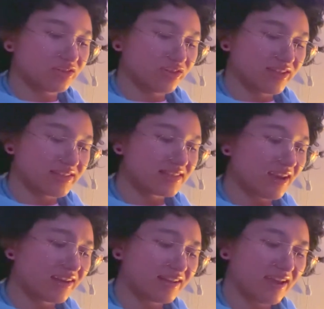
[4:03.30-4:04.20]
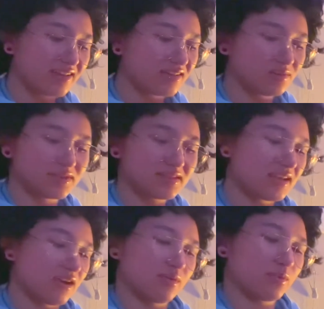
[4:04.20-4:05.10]
look inside yet. It was
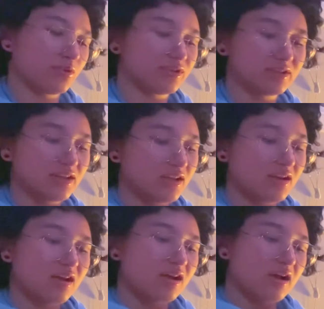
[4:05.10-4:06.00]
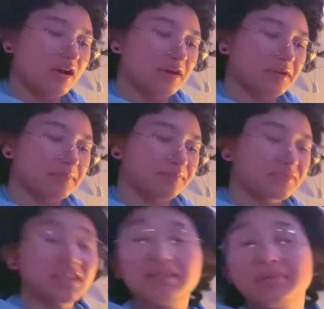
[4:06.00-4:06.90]
terrible.
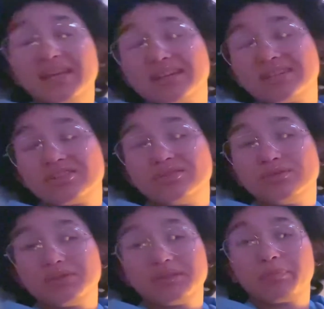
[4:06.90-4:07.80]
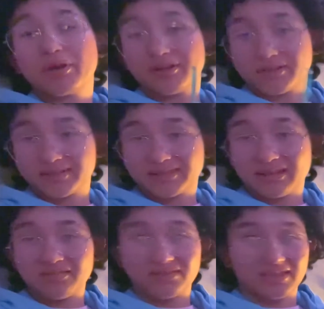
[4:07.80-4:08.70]
Let me get into the perks
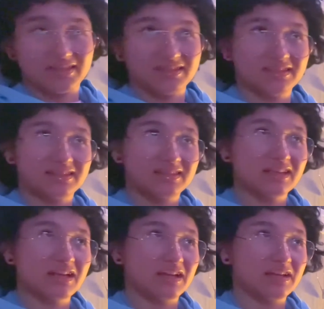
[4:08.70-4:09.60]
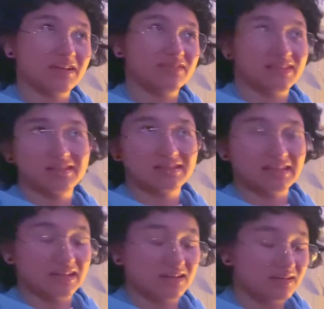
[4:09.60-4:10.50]
of this
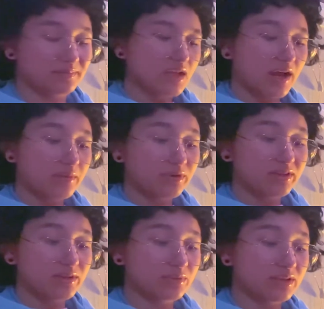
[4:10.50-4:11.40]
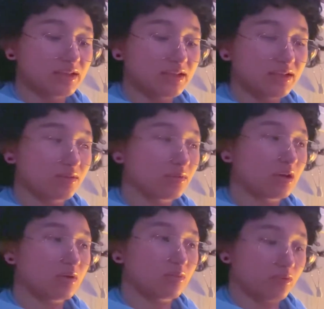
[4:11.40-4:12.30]
seed. I
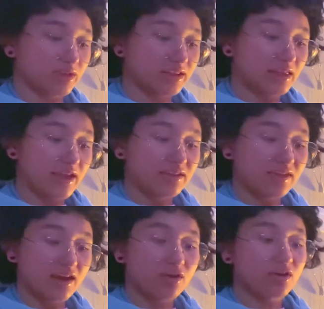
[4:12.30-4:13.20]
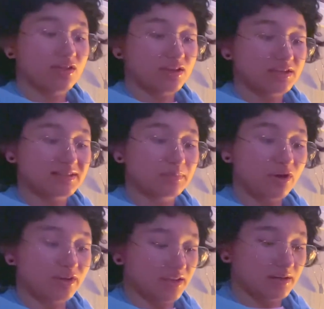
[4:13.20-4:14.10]
really like the area that you
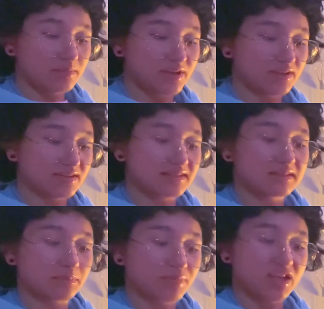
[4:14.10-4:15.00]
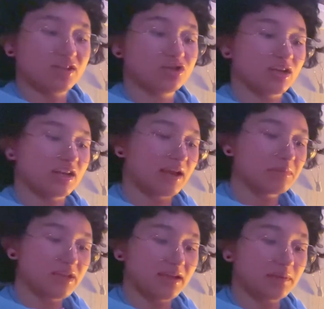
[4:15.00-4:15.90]
spawn in because it's a beach, and
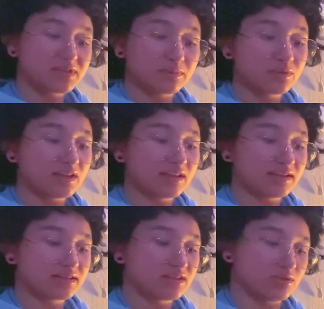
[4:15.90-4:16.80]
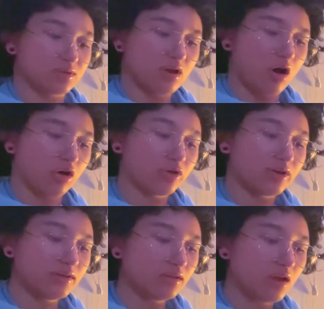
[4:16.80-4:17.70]
I'm someone that likes to use
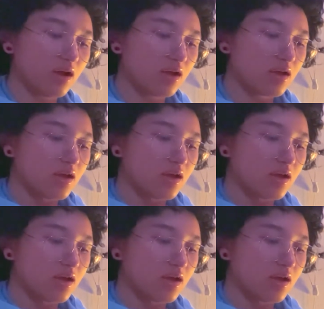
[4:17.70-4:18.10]
concrete a lot,